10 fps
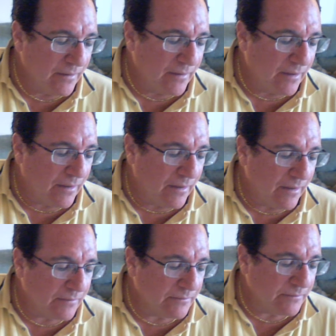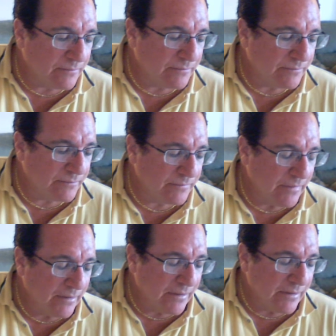Um,
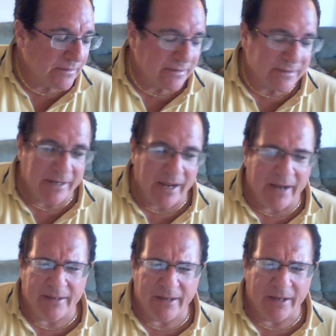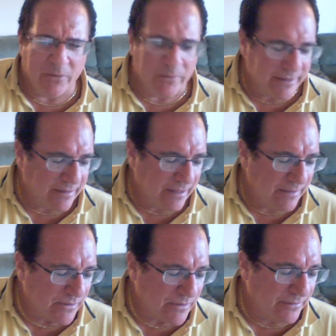Cincinnati had a weak game,
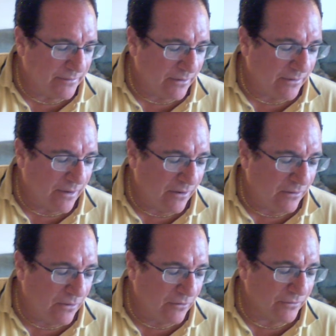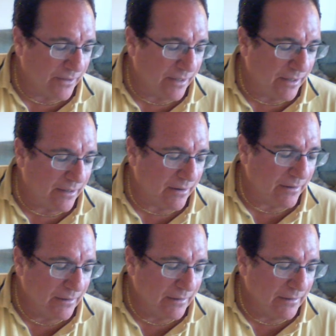so I don't know how over they are.
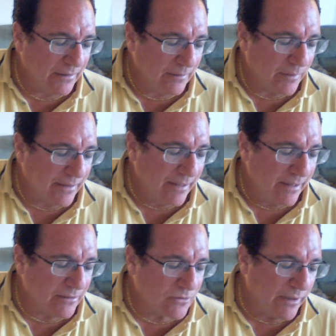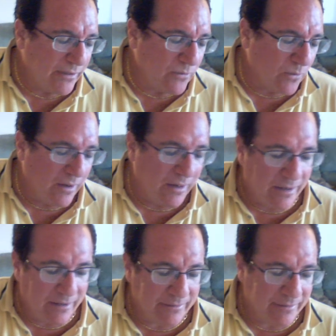But again, it's week
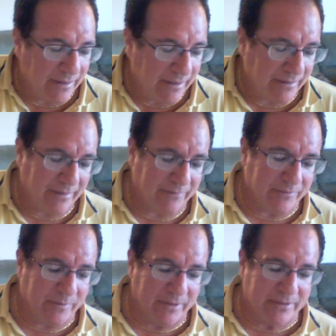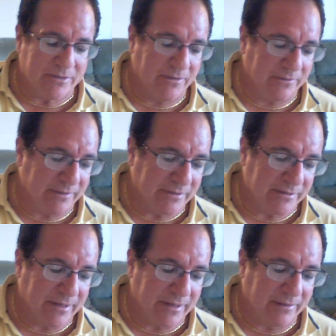one. You gotta, everybody's nervous.
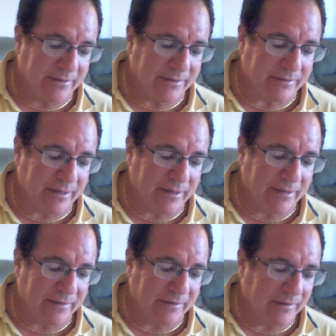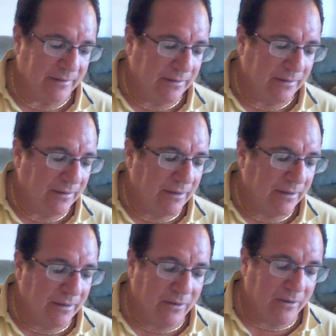You gotta look at that.
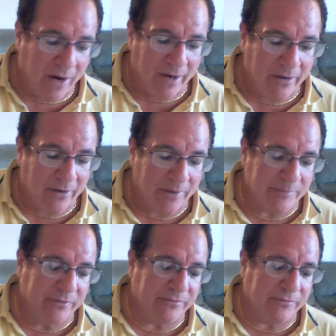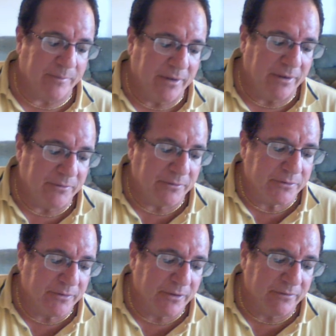Uh, Ohio, I moved from an under
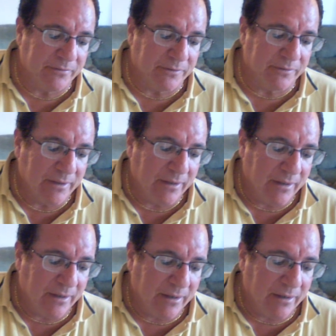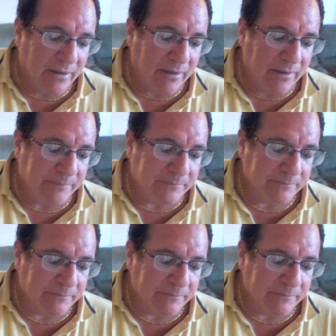to an over. Um,